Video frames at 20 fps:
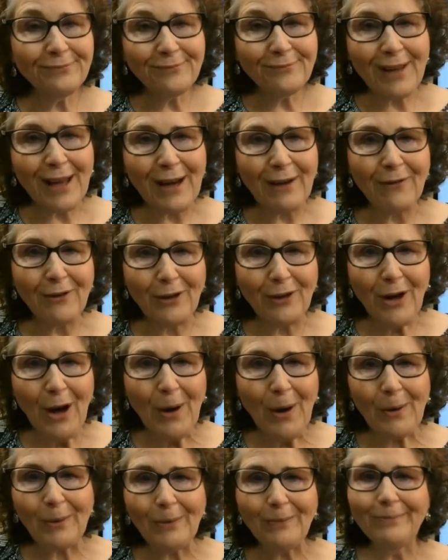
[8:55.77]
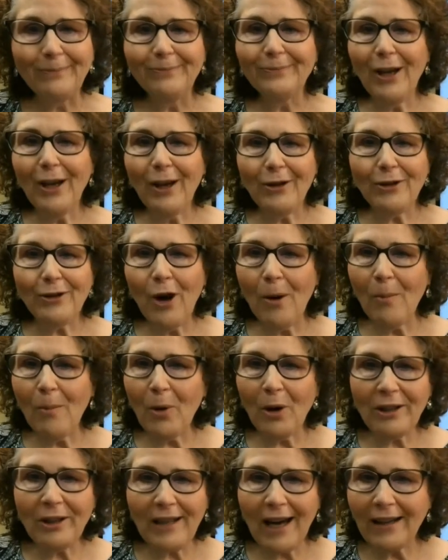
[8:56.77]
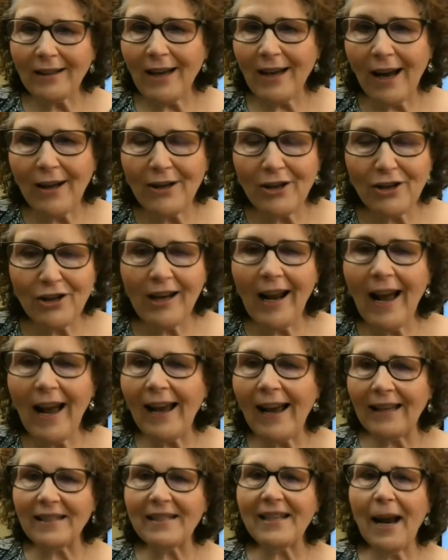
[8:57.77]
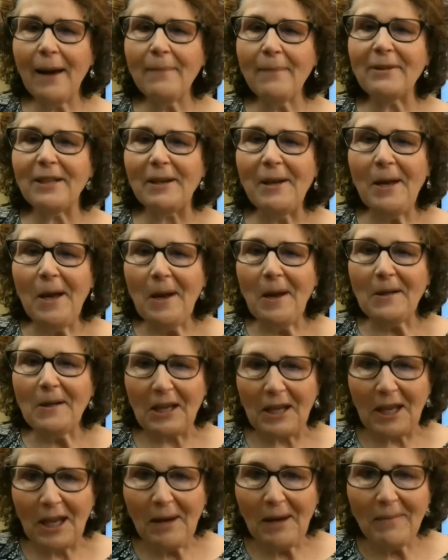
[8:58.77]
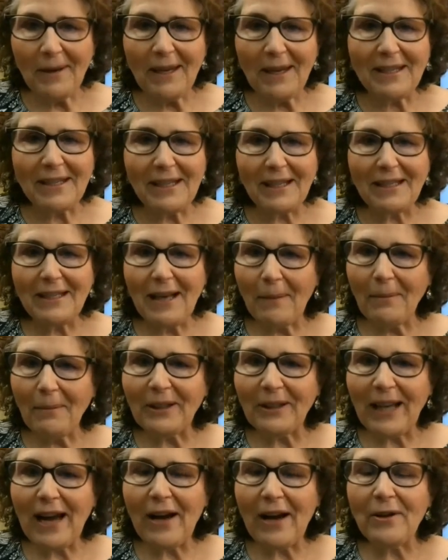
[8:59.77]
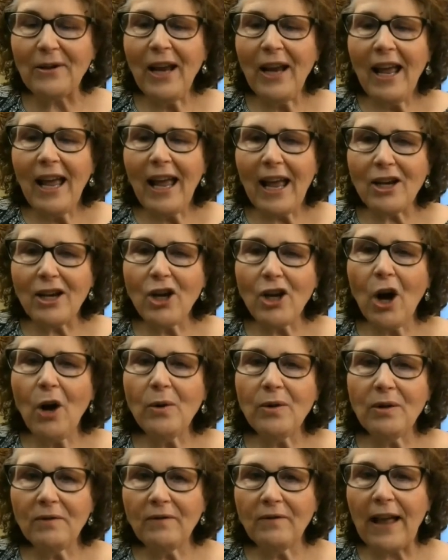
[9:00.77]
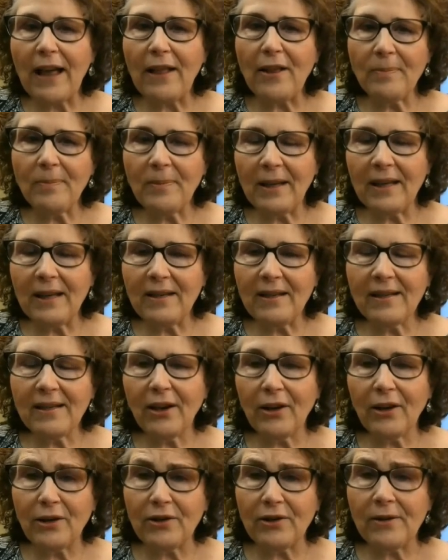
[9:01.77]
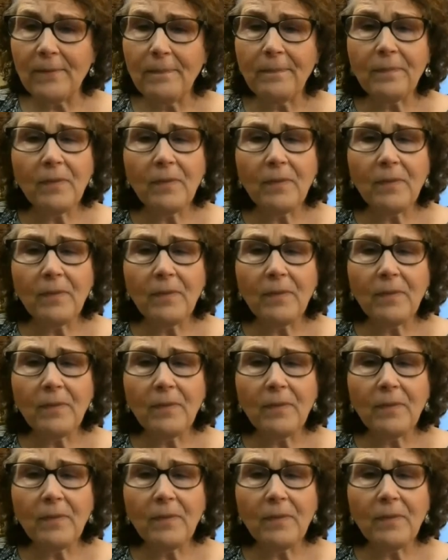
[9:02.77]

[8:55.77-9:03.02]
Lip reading: And if you don't, no more duck, dodge, deny. It's time to get busy, double down, and go develop these skills.